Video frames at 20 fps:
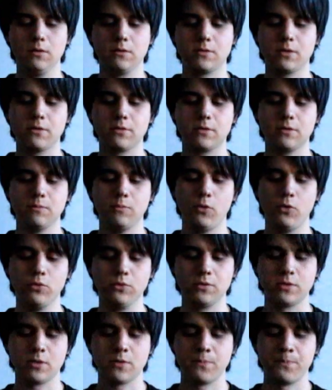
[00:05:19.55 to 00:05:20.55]
toasted
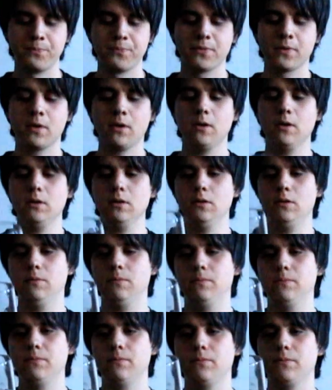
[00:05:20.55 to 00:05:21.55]
malts.
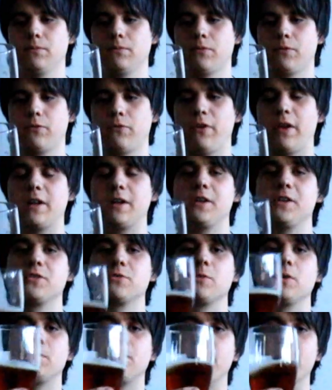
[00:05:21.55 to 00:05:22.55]
Fairly
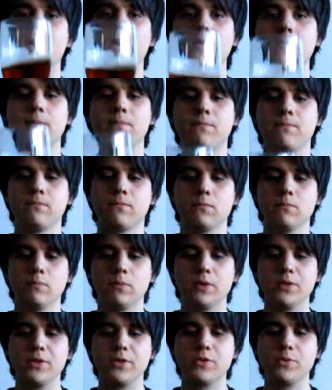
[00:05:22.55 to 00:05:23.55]
sweet beer,
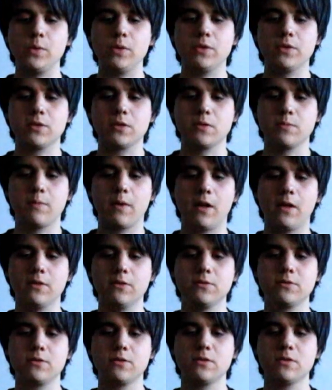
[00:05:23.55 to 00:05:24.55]
but the sweetness is
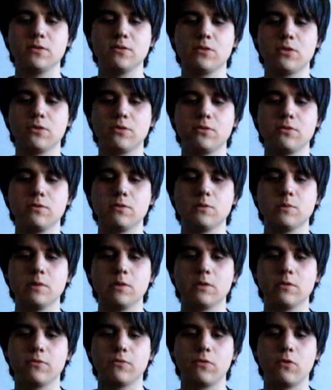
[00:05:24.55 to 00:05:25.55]
balanced. This is not too
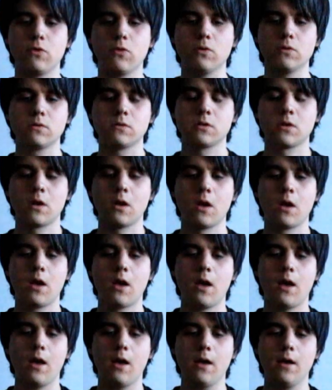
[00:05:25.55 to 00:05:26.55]
sweet, of course.
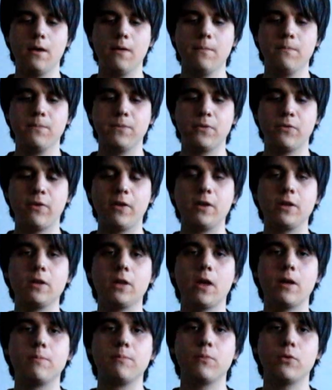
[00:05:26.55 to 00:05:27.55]
Fairly
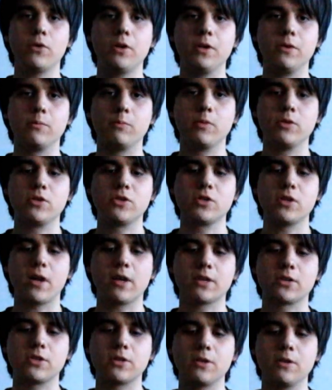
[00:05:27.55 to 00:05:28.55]
light bodied, which
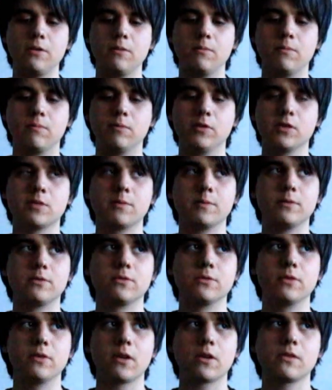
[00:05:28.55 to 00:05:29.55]
actually brings me
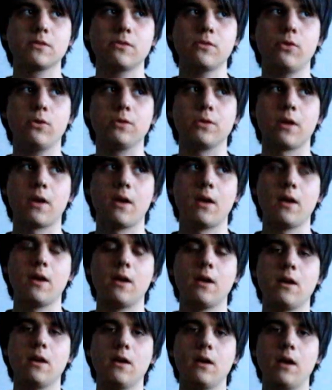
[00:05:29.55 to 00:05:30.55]
to the next thought.
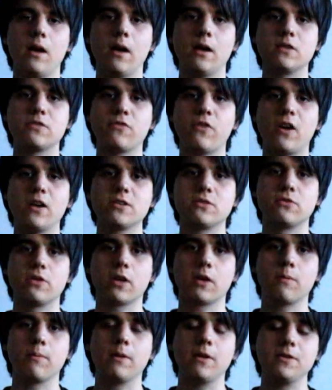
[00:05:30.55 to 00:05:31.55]
As far as
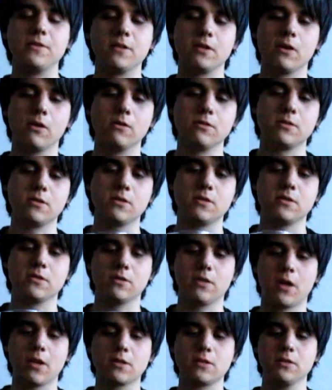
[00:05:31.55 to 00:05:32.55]
drinkability goes, this is
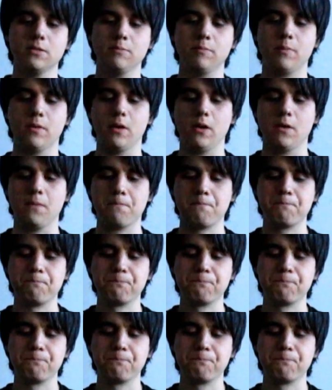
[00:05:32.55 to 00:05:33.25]
an excellent beer.